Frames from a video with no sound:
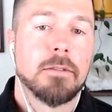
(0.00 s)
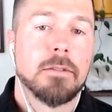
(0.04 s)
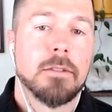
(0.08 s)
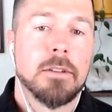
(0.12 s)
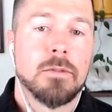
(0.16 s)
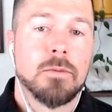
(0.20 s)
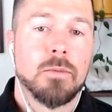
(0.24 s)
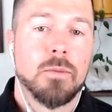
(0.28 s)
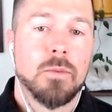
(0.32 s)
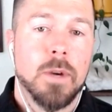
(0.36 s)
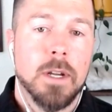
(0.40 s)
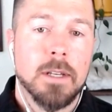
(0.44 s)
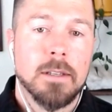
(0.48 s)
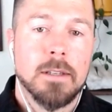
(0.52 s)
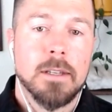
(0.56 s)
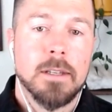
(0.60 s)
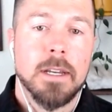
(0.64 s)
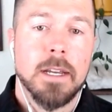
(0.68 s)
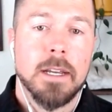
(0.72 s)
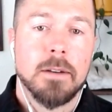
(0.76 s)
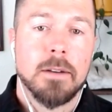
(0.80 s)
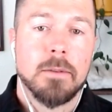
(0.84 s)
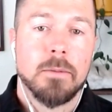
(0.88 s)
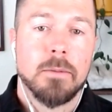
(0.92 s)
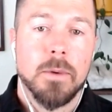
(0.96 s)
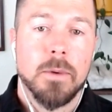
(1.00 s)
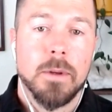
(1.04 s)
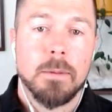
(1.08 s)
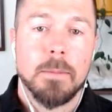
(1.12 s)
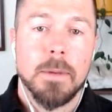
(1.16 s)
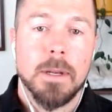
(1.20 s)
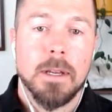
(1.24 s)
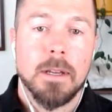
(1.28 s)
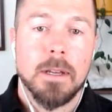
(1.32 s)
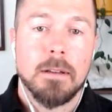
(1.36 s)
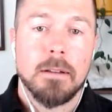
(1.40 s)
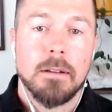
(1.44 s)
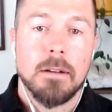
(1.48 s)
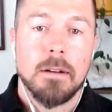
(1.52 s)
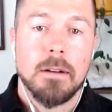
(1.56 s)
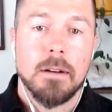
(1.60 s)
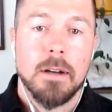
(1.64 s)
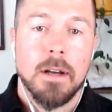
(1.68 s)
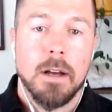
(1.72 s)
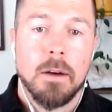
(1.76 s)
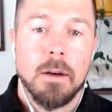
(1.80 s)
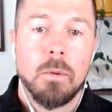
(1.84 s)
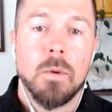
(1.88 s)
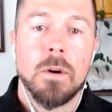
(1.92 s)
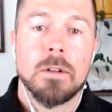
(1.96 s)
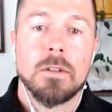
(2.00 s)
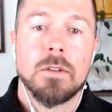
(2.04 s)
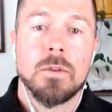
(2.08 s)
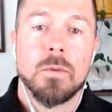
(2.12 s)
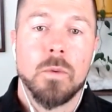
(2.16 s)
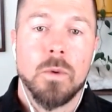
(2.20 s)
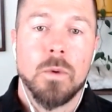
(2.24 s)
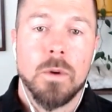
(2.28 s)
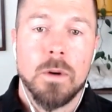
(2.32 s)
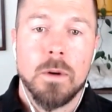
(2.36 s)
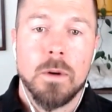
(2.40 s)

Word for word: i want to work with her how, do, how